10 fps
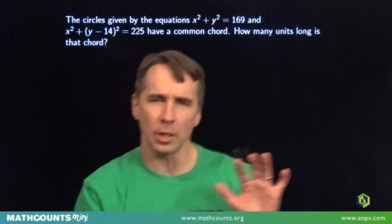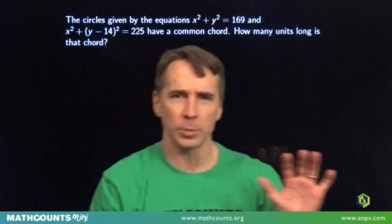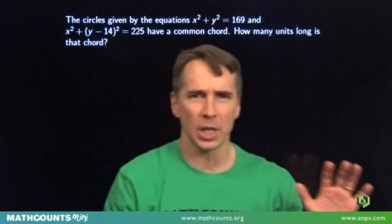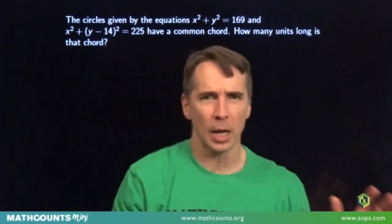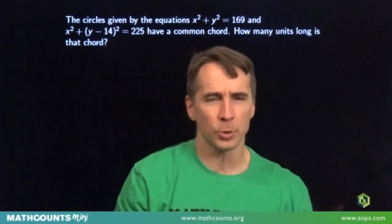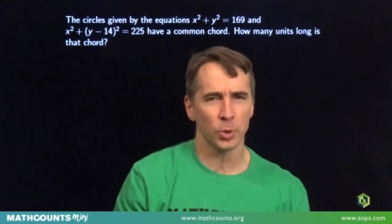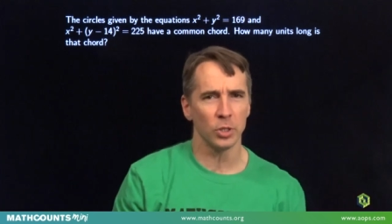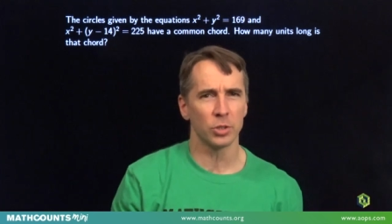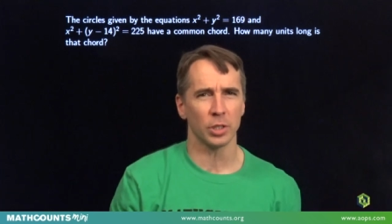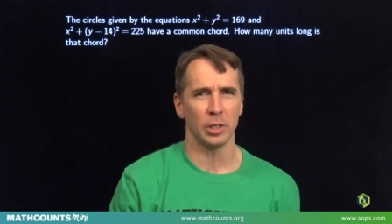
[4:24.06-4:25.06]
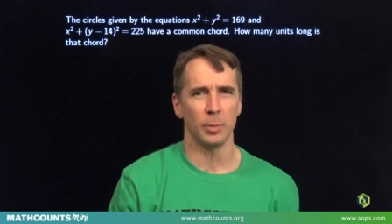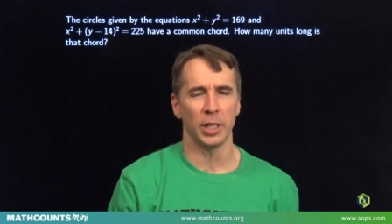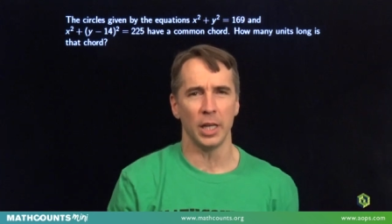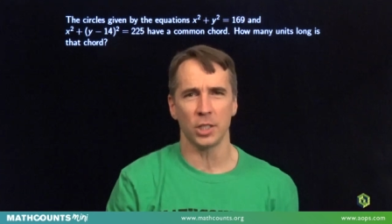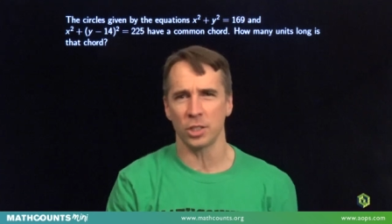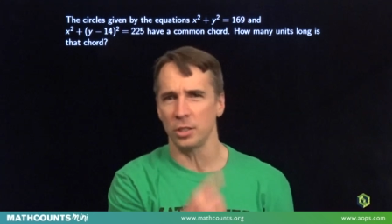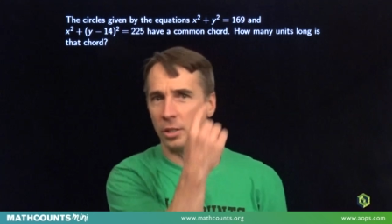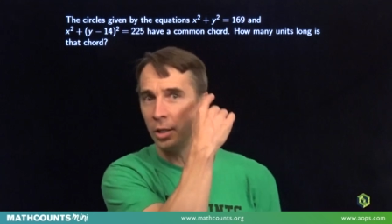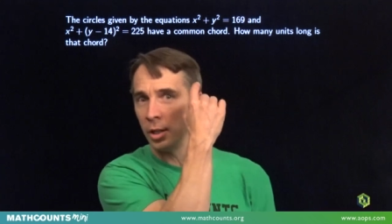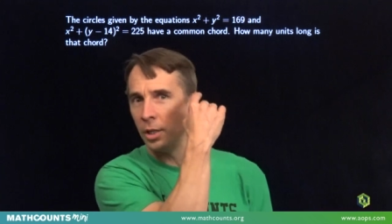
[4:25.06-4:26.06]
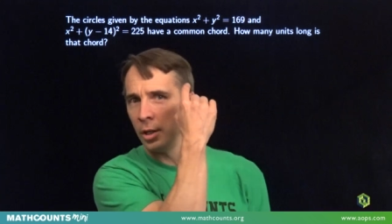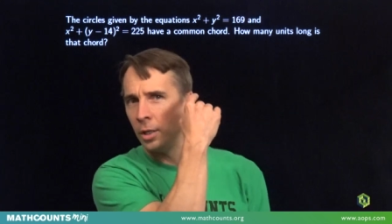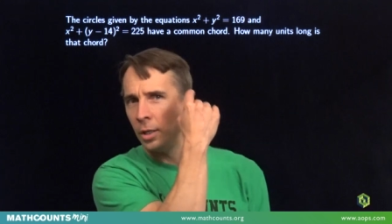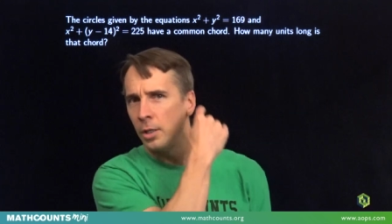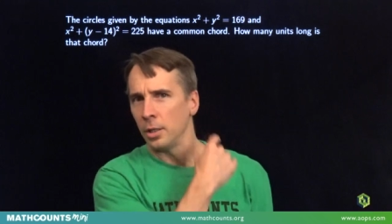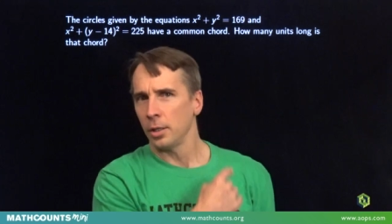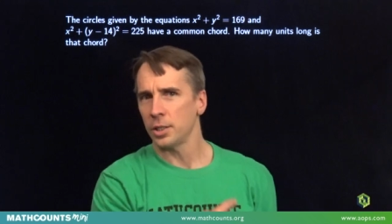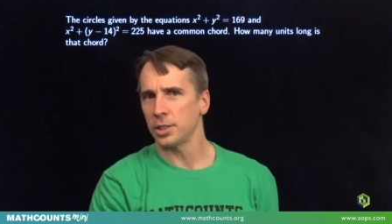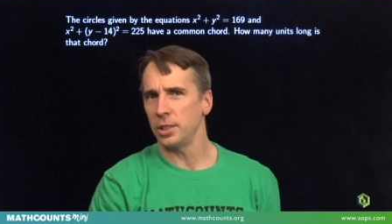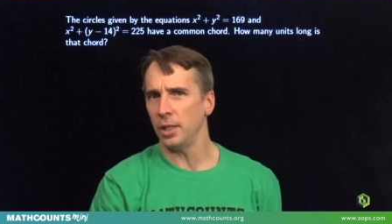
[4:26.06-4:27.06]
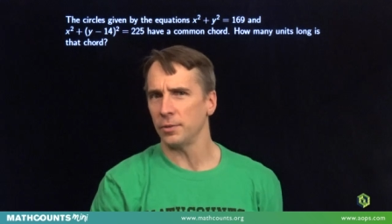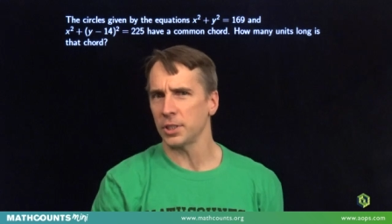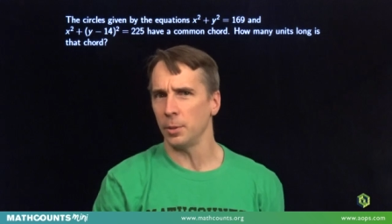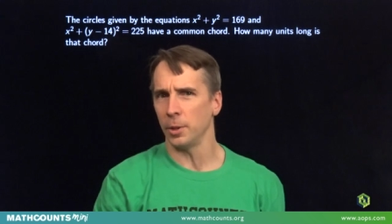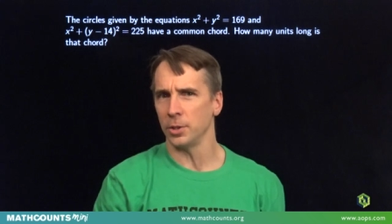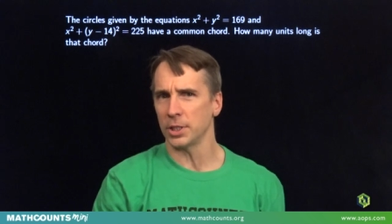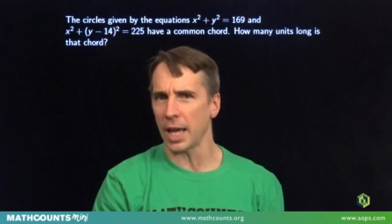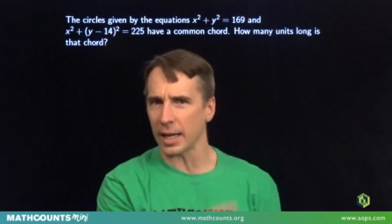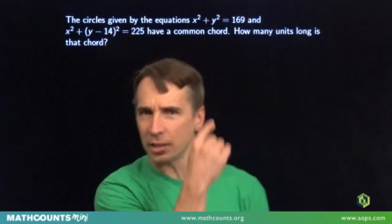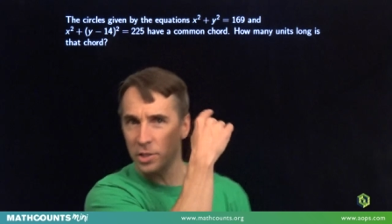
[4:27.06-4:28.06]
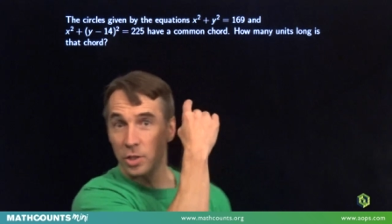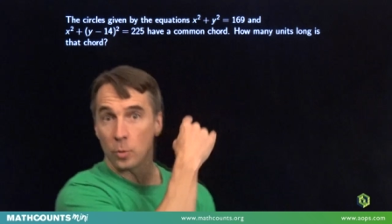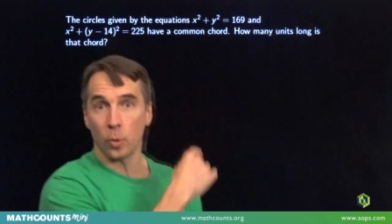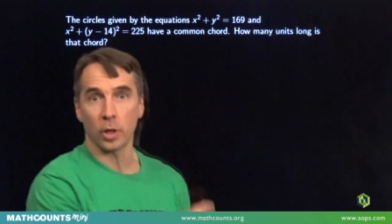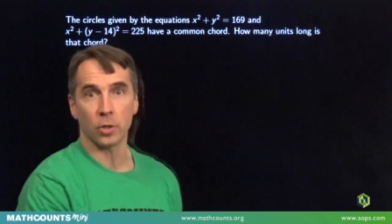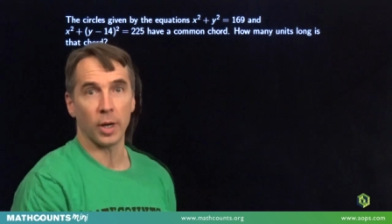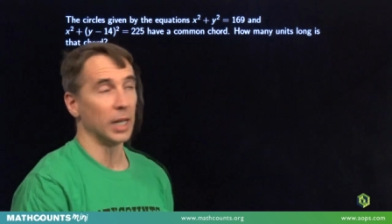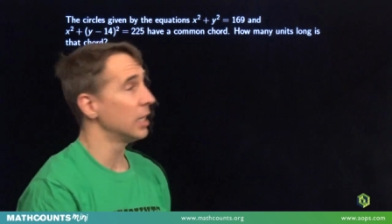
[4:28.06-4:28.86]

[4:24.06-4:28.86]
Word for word: Sometimes we use elimination. Let's see if some of those tactics could work right